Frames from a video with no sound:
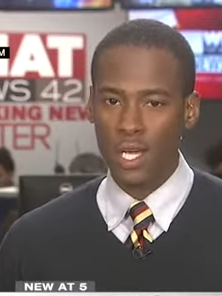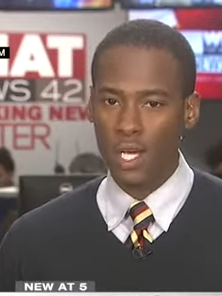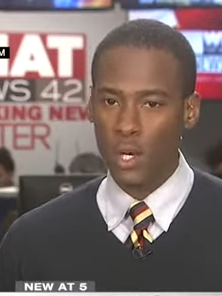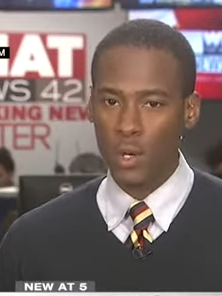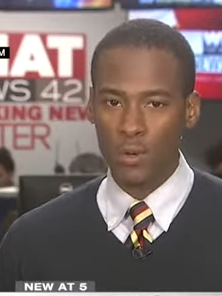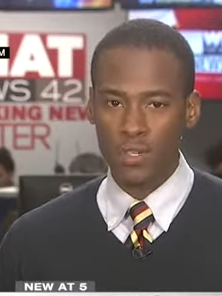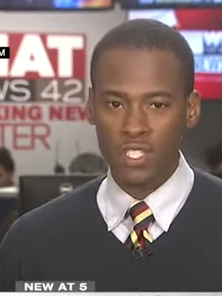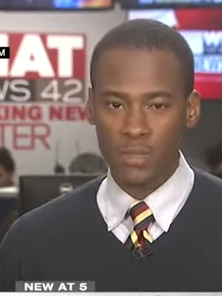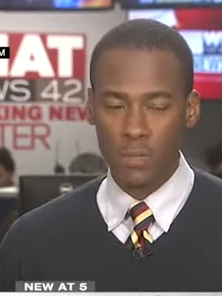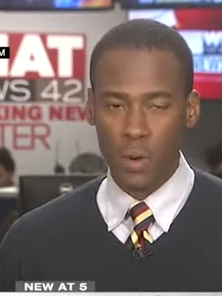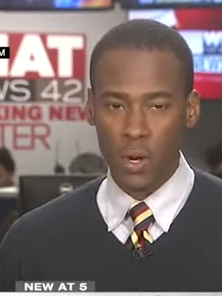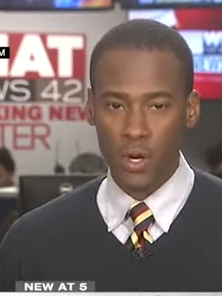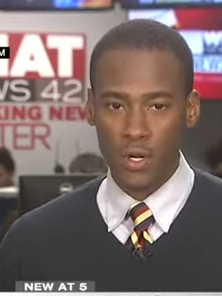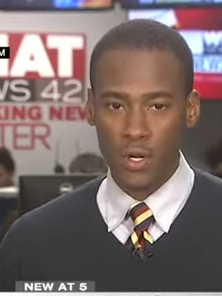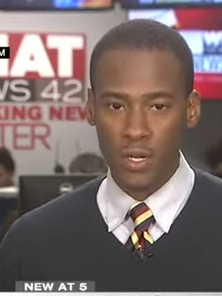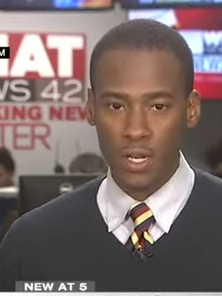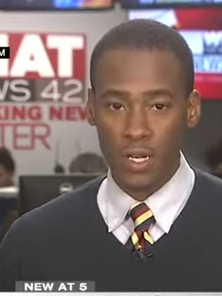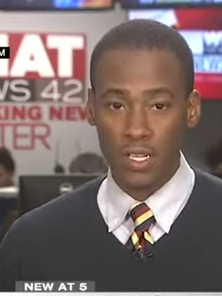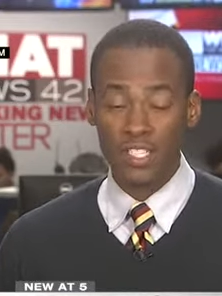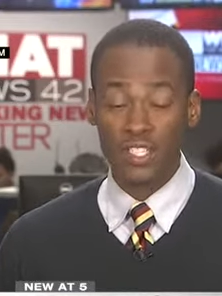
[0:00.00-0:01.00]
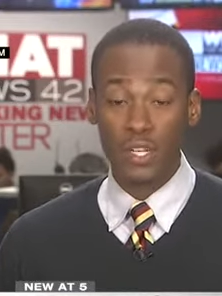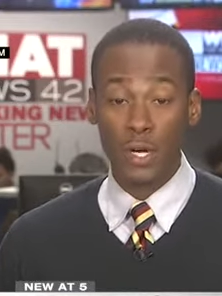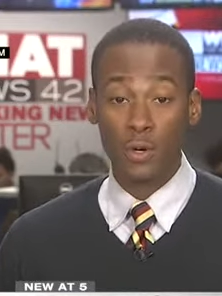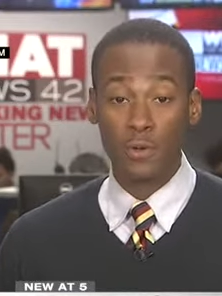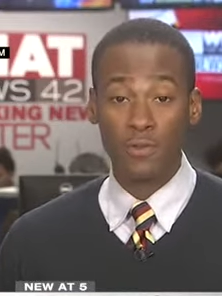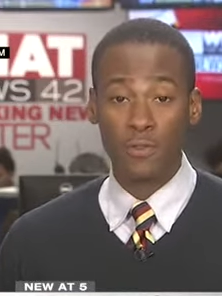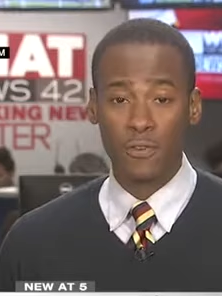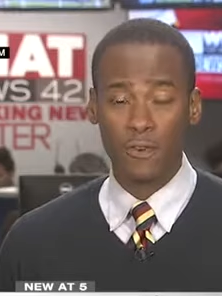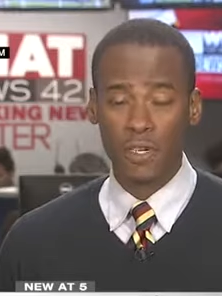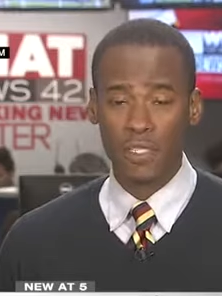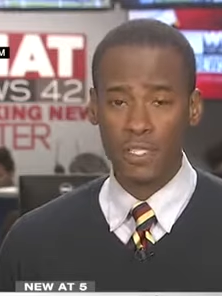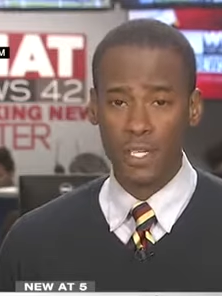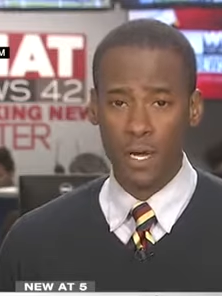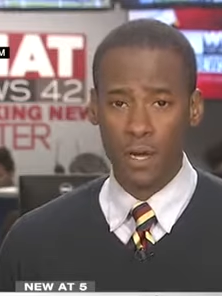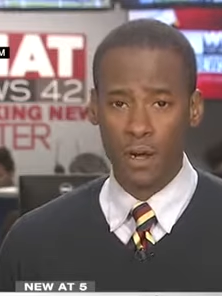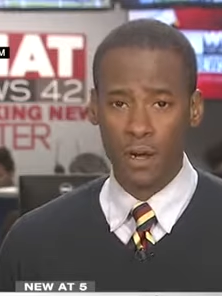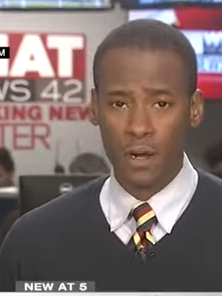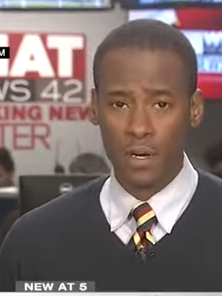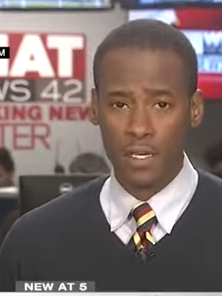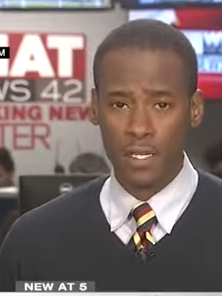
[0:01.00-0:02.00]
who was murdered in his own front
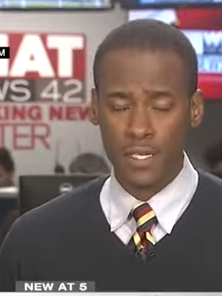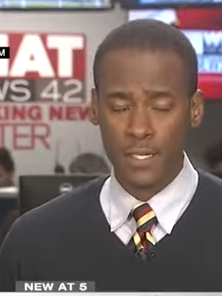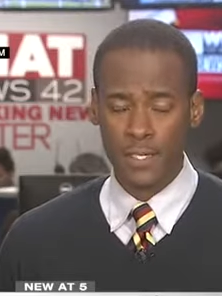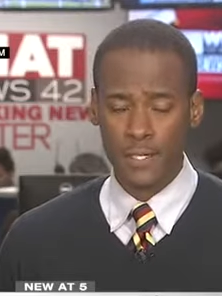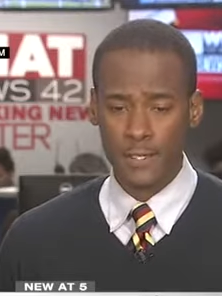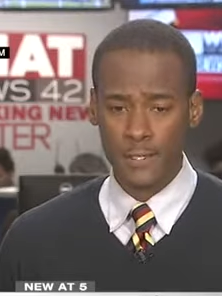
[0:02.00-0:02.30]
yard.